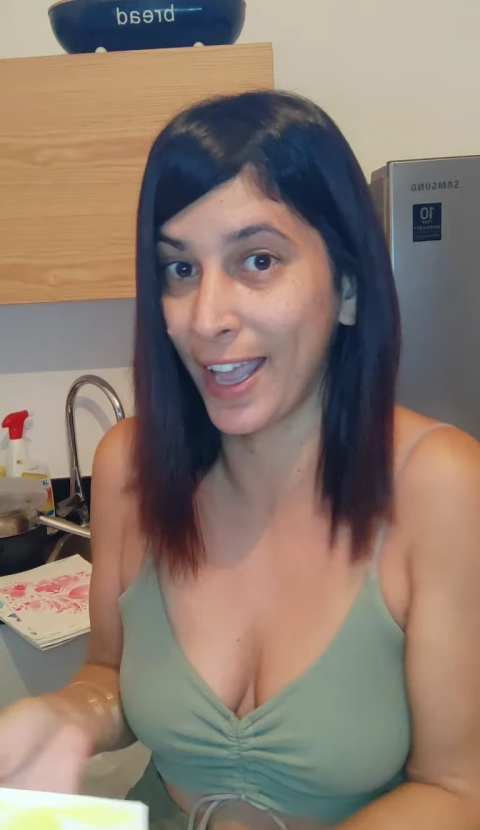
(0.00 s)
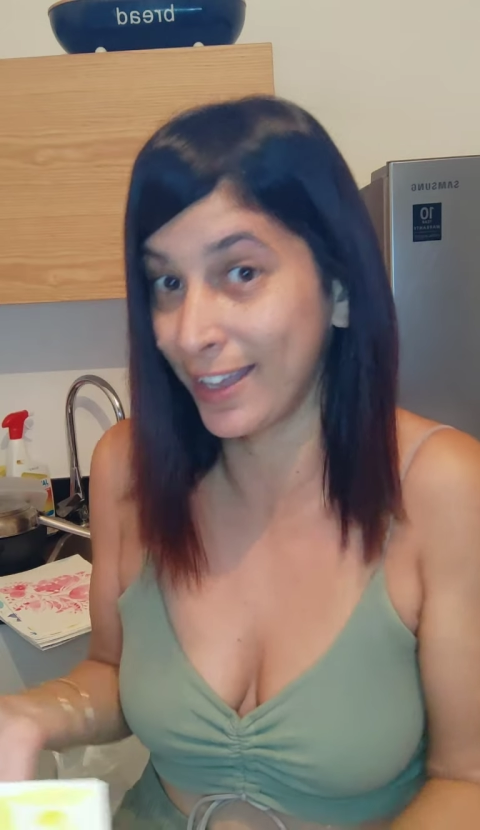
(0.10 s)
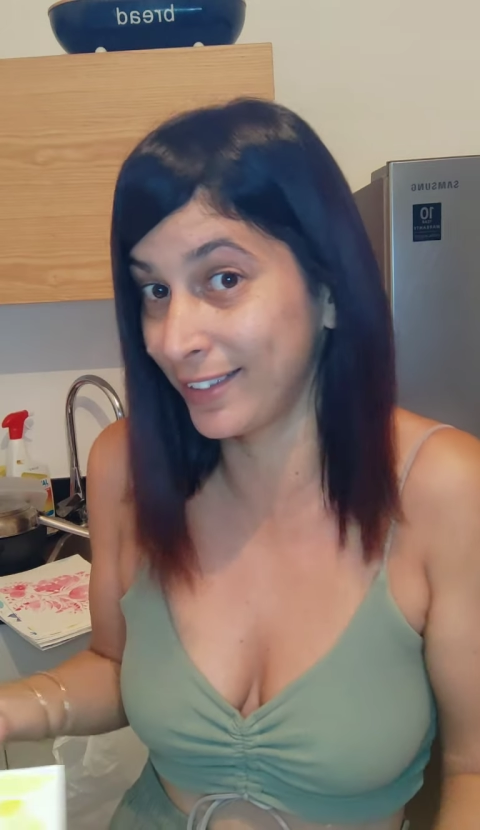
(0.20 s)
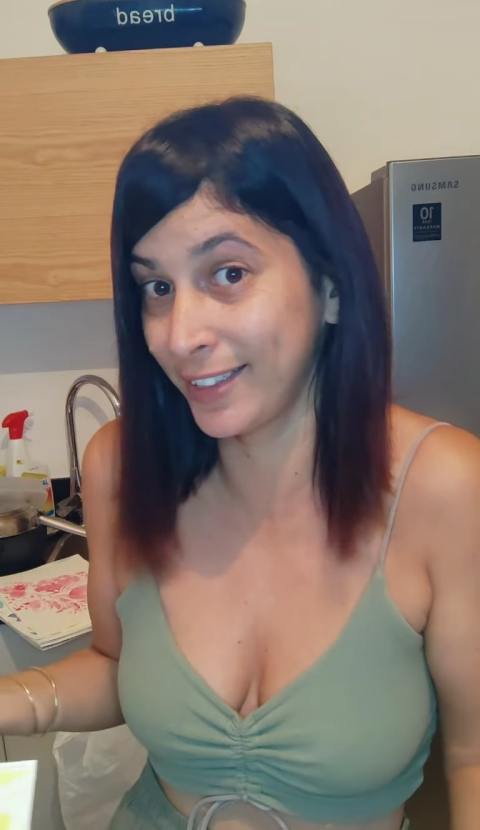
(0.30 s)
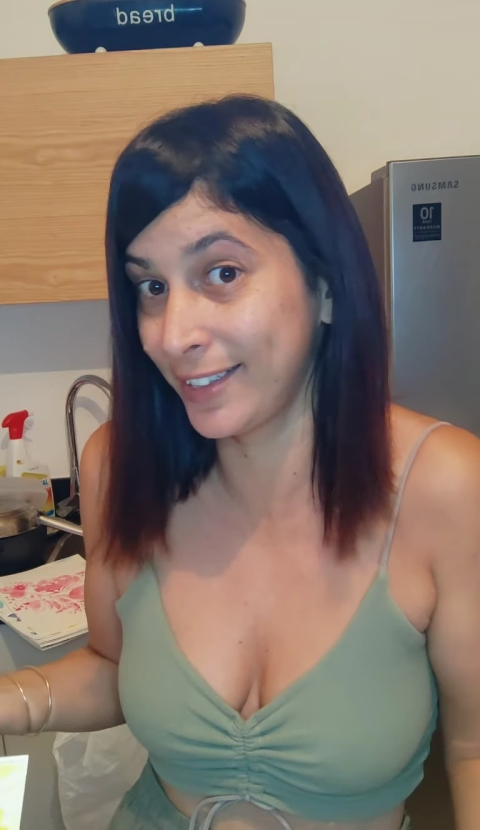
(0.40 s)

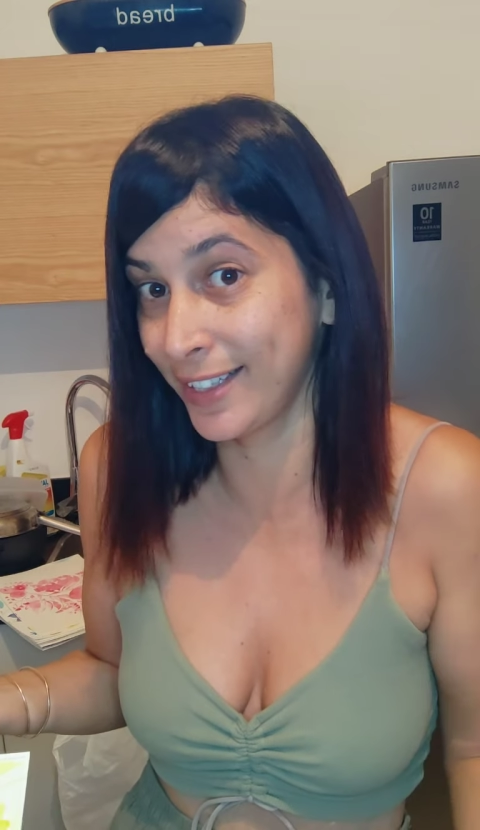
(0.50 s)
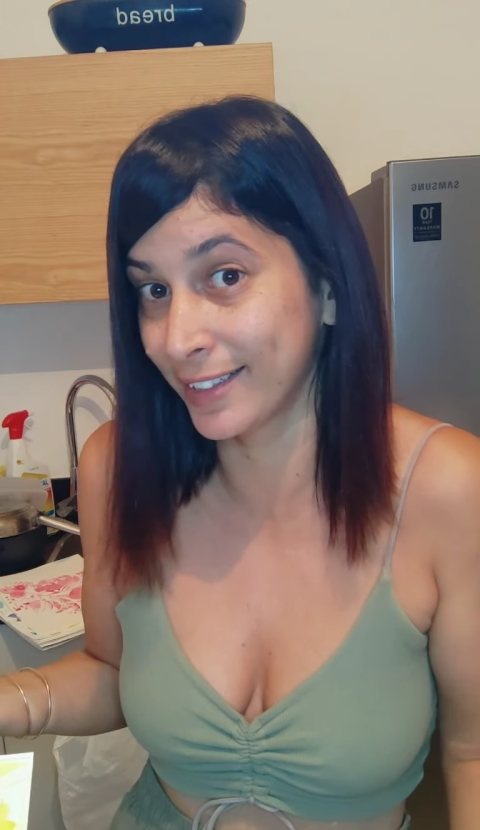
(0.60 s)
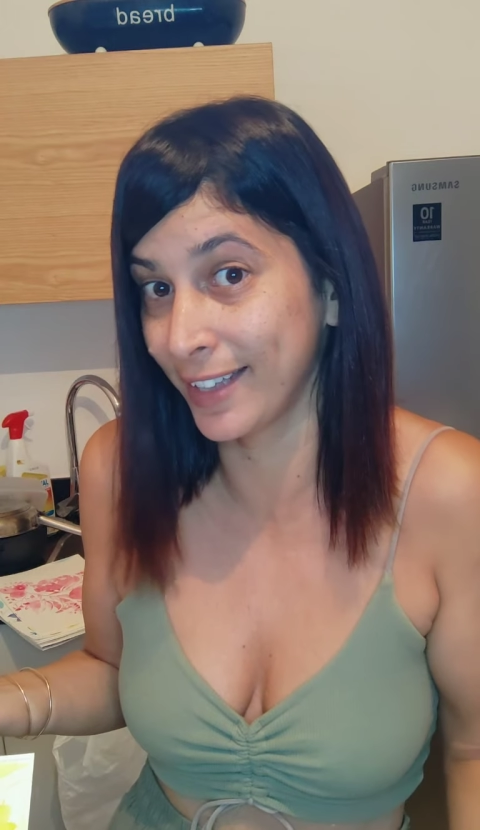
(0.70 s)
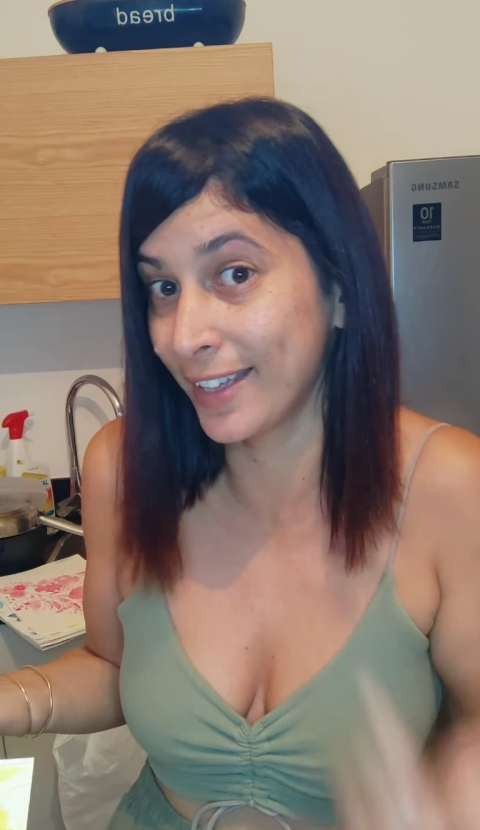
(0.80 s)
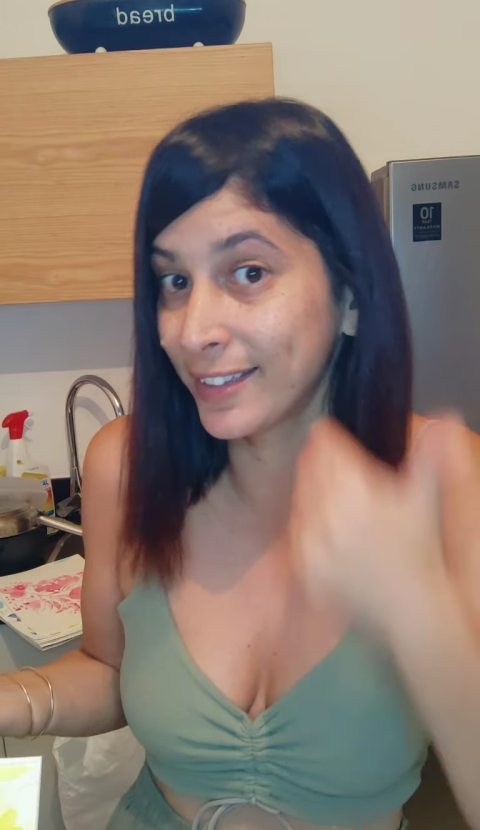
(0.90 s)
as
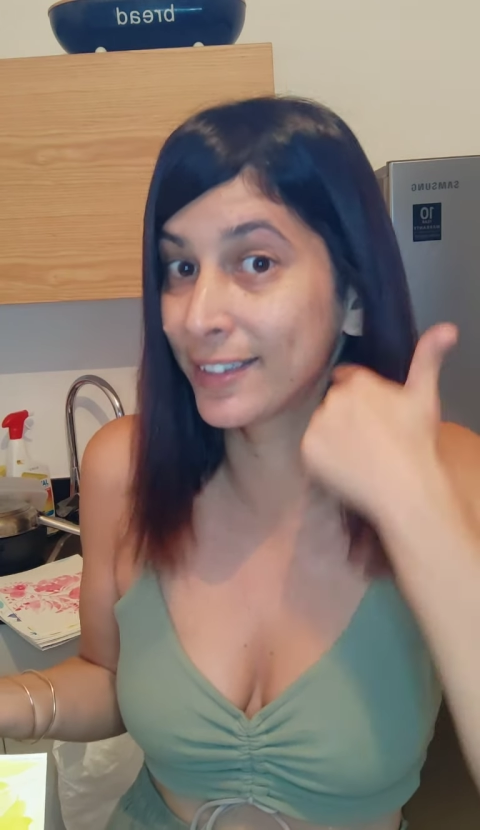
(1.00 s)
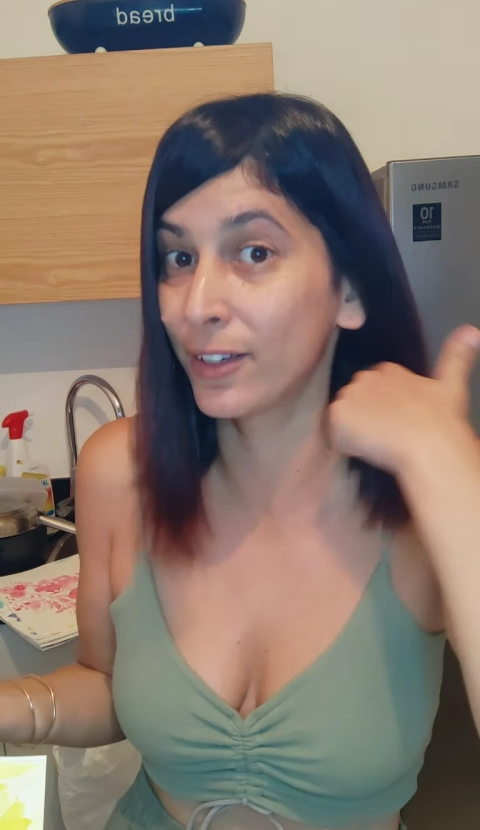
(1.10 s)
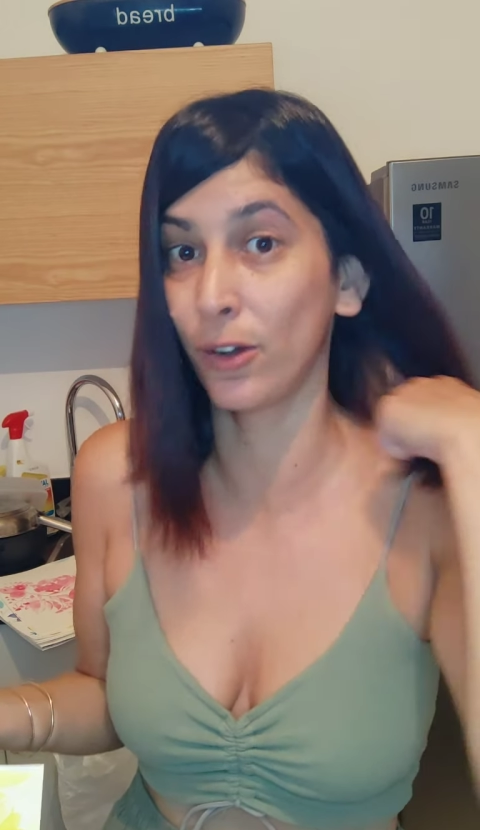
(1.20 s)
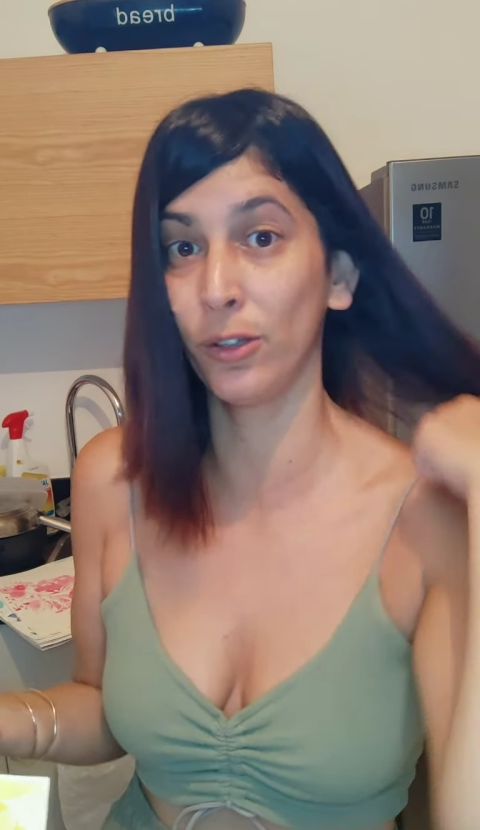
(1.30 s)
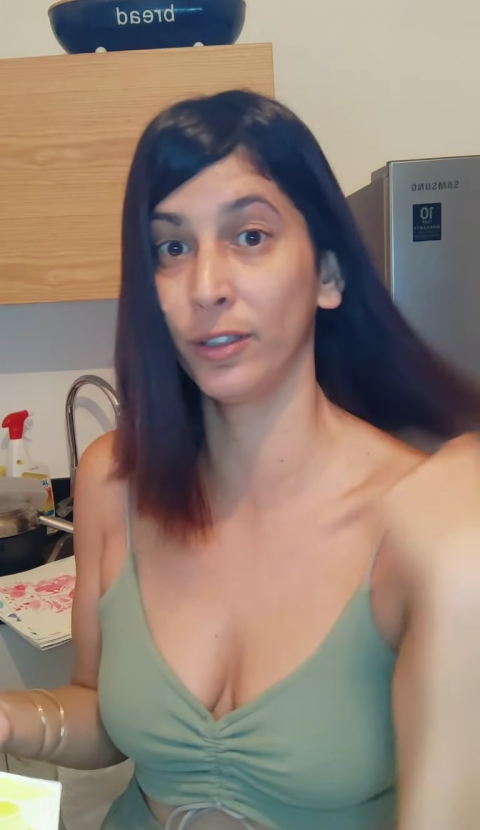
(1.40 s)
it's
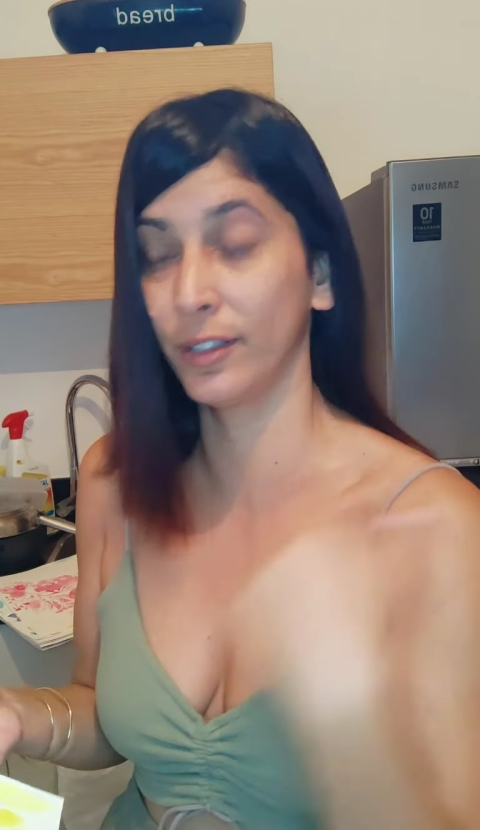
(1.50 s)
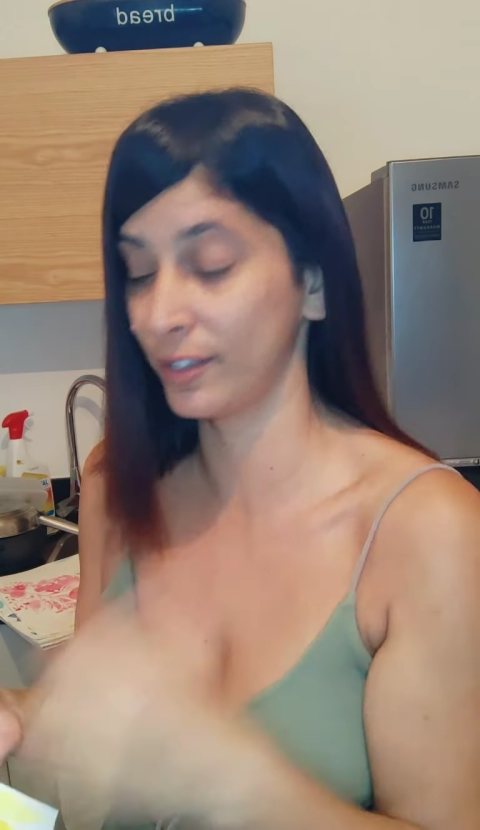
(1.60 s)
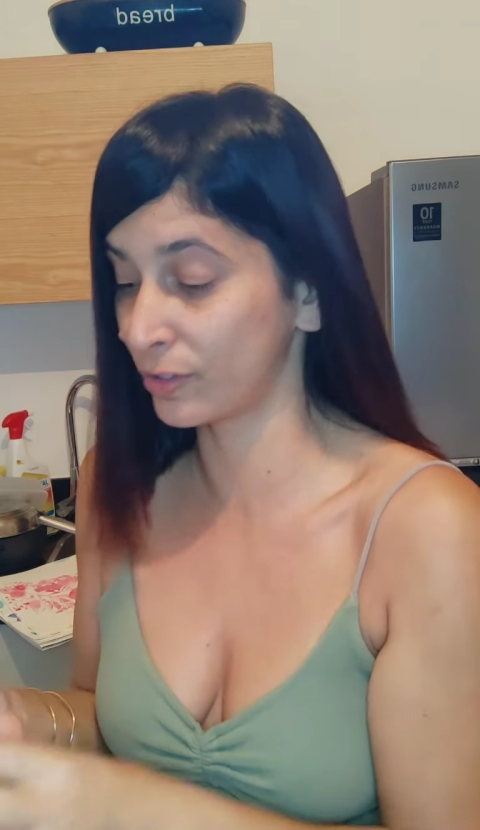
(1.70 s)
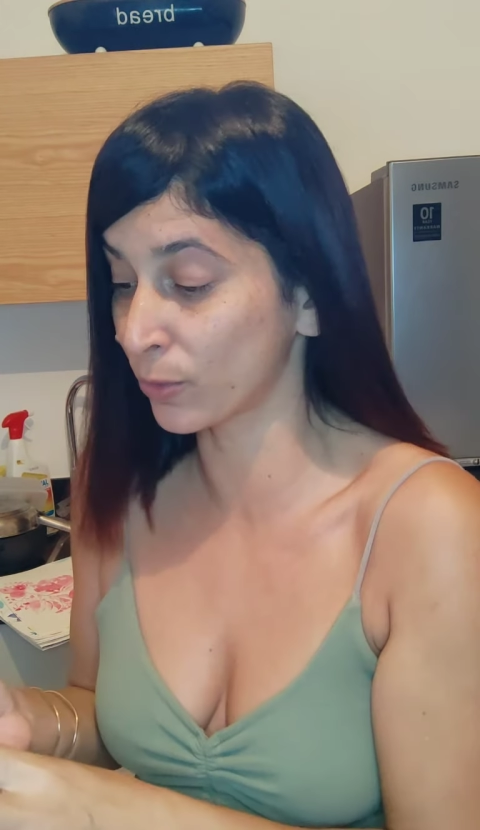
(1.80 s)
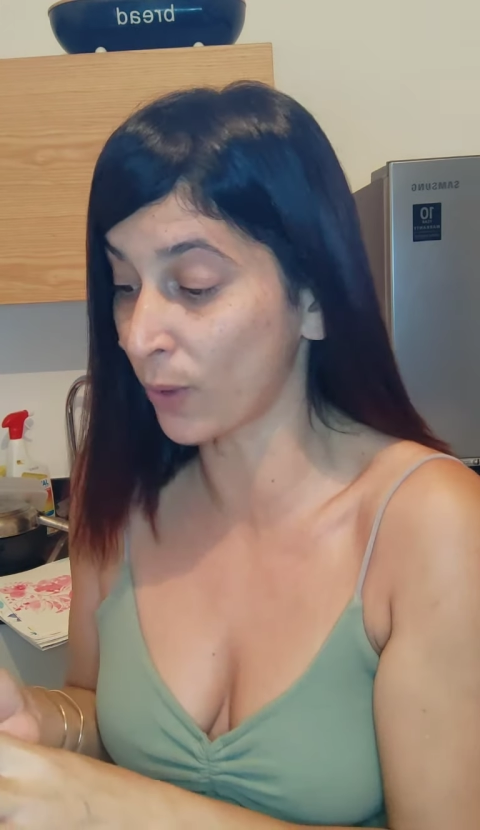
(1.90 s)
called,
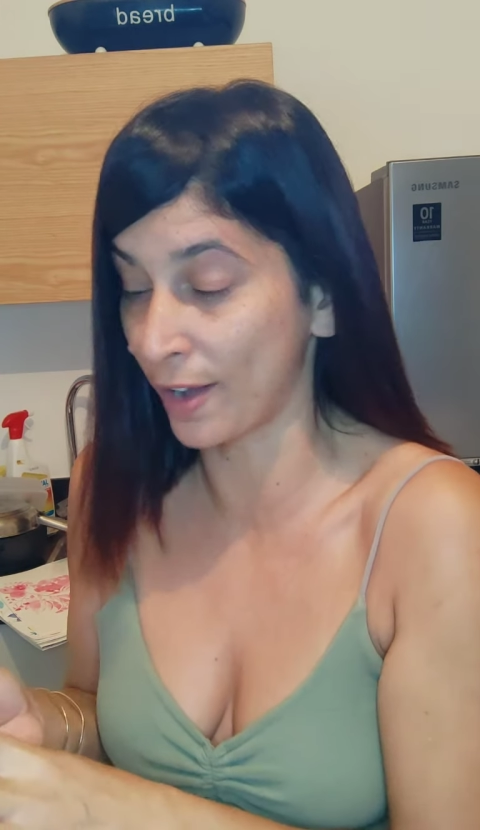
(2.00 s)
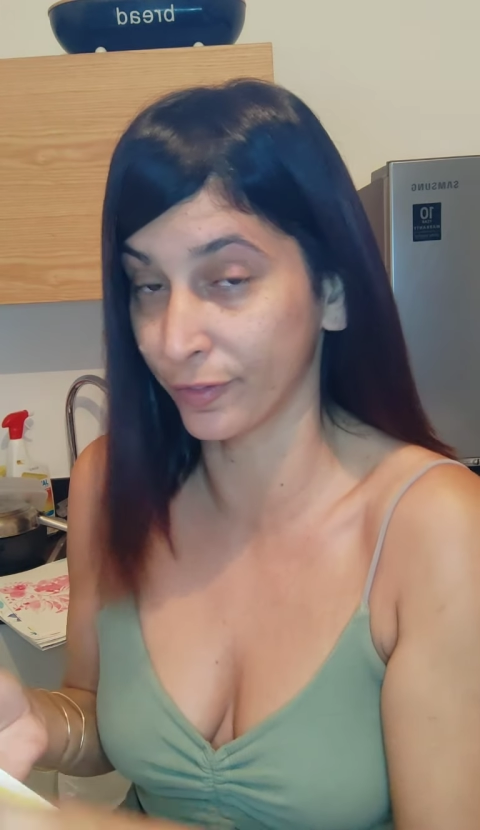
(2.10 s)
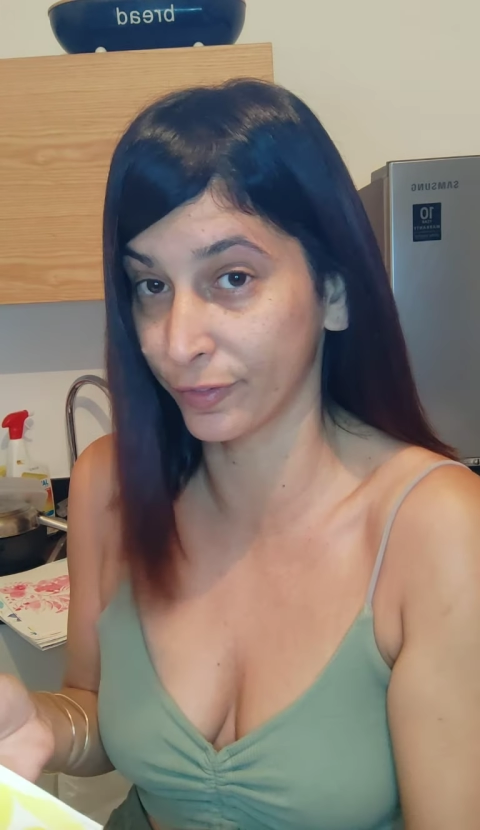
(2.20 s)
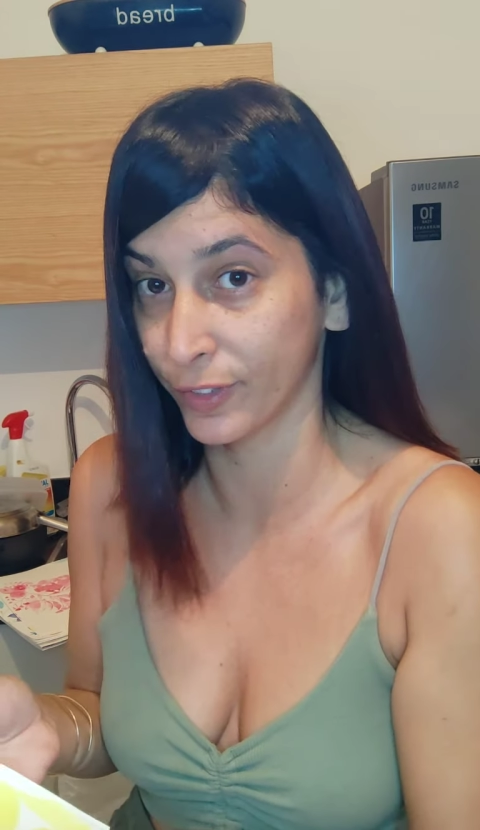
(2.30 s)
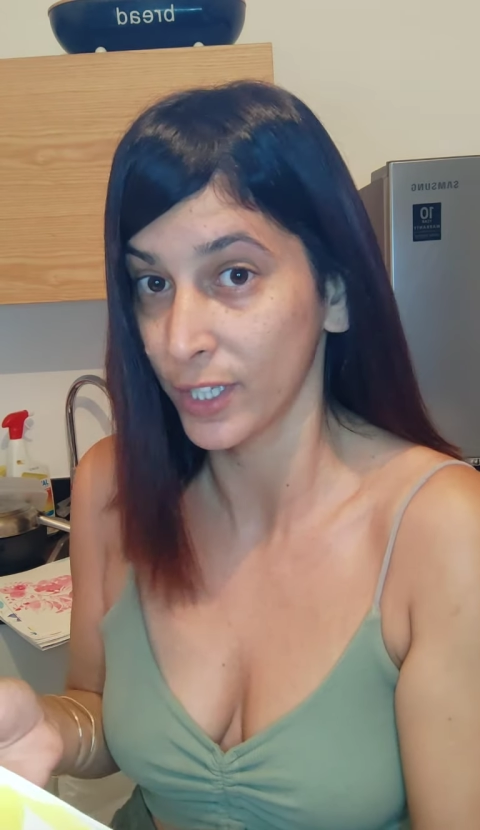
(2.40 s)
it's
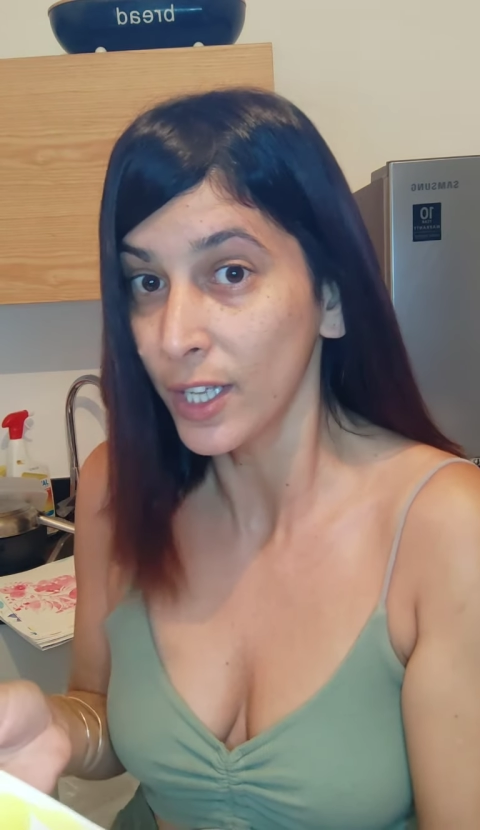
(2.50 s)
rough.